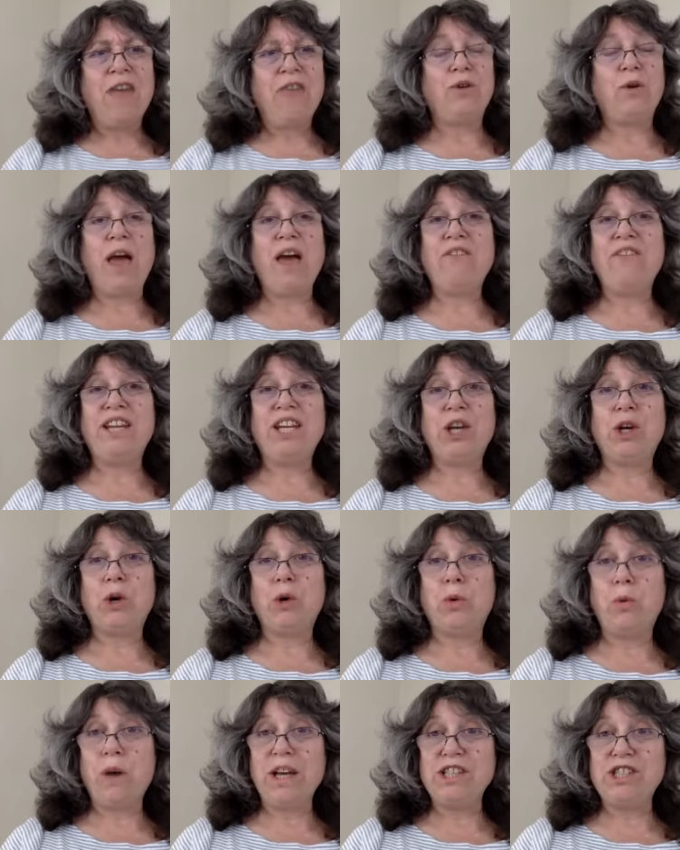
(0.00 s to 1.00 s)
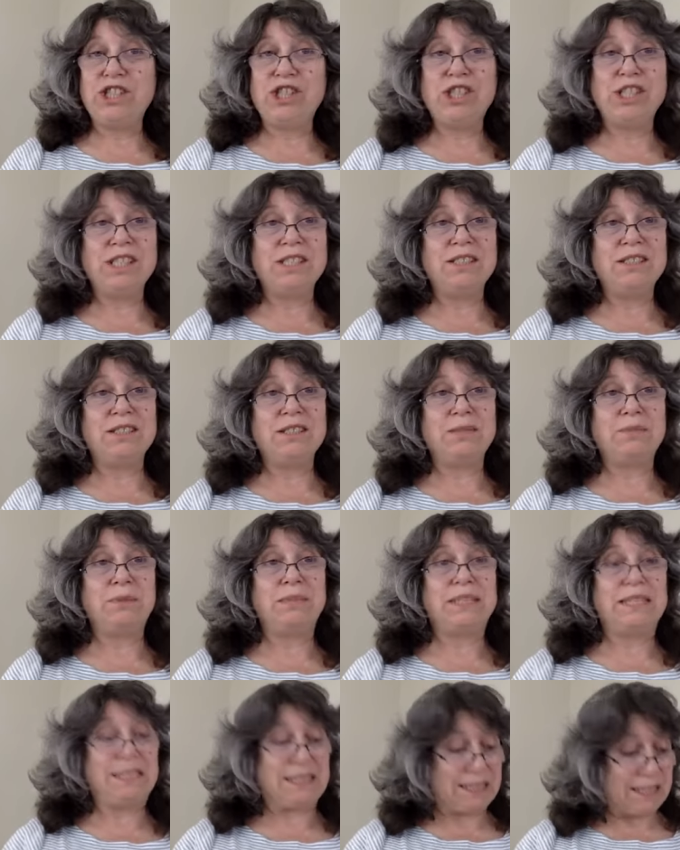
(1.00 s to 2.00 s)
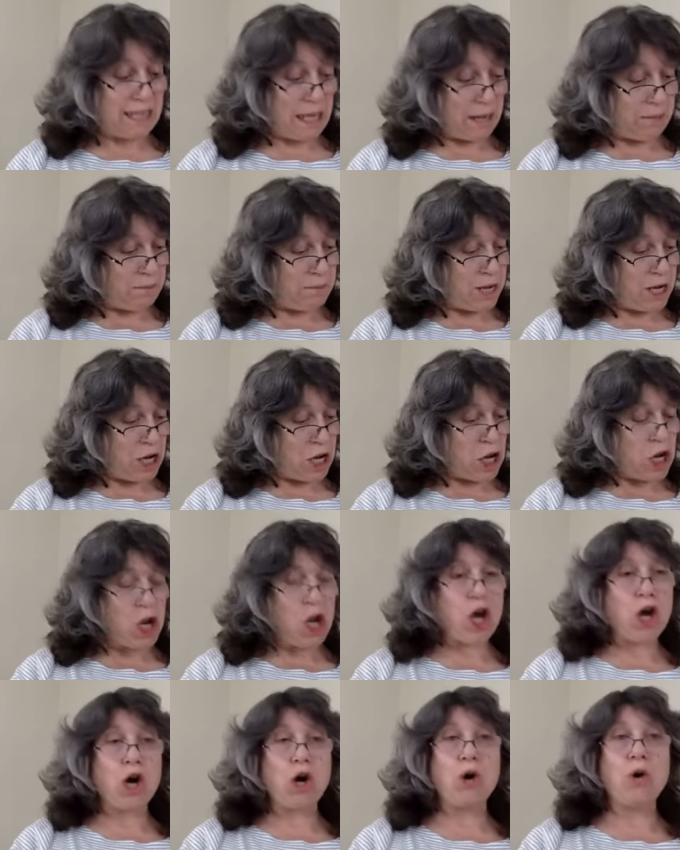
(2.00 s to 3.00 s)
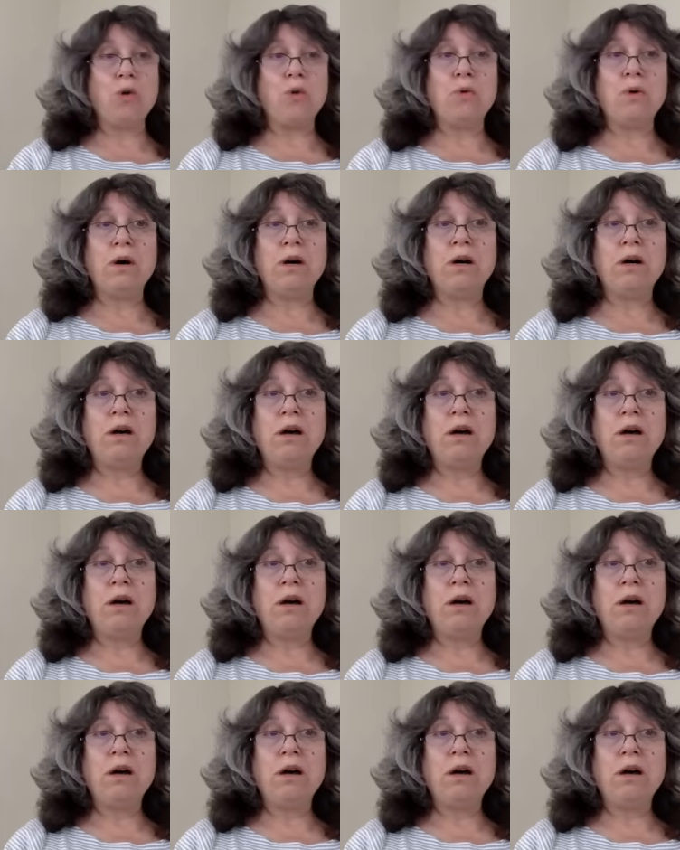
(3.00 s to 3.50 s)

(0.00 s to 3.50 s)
If you have any questions, please let me know.